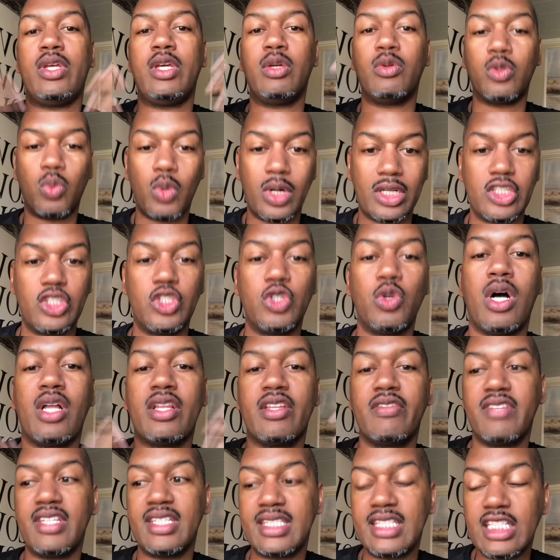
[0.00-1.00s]
he will want to do
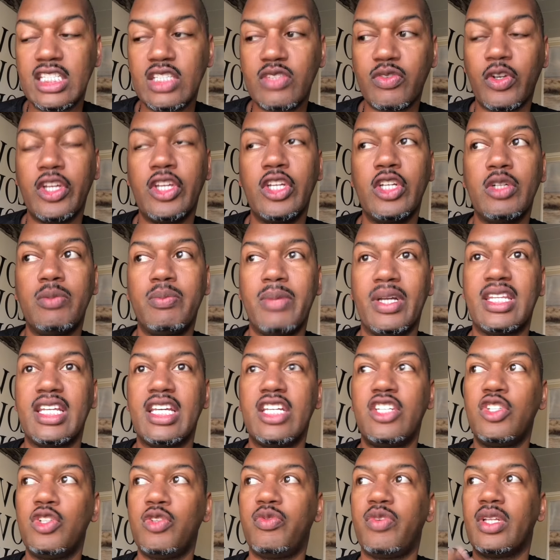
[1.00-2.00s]
all of these things for you, but
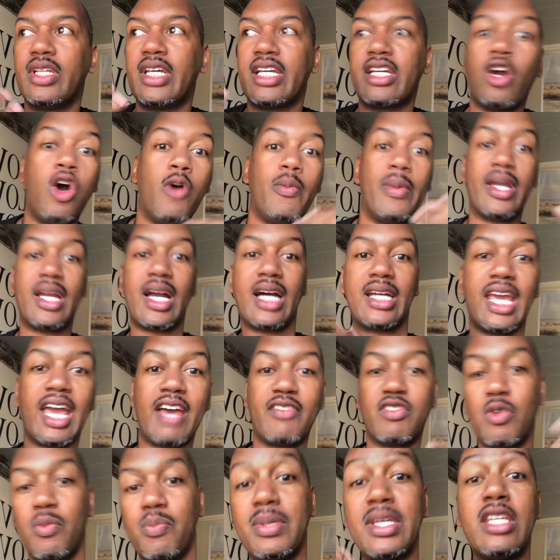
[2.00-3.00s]
then you feel like, oh my God, I
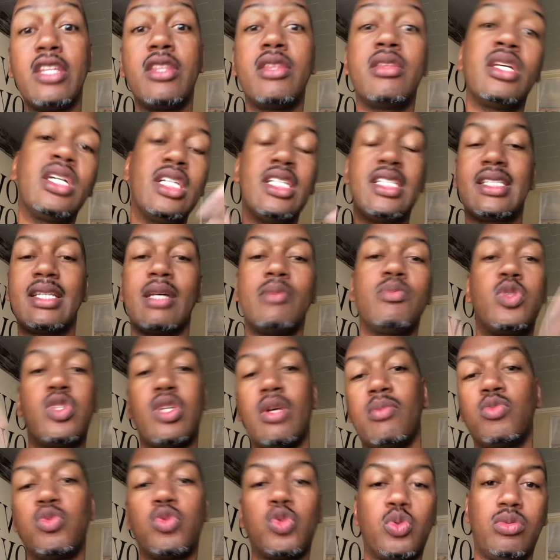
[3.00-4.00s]
have to be some,
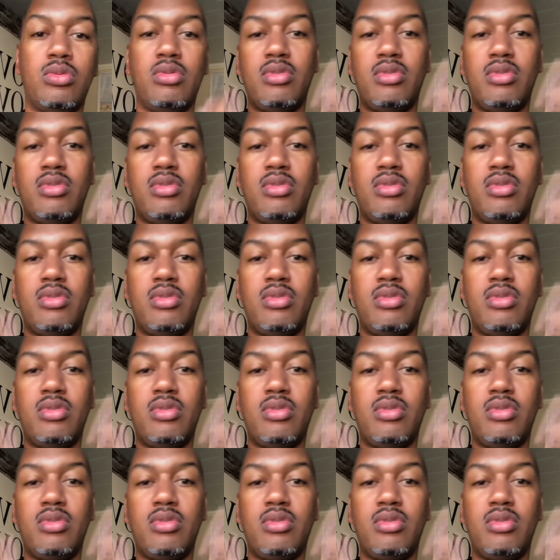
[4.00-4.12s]
some,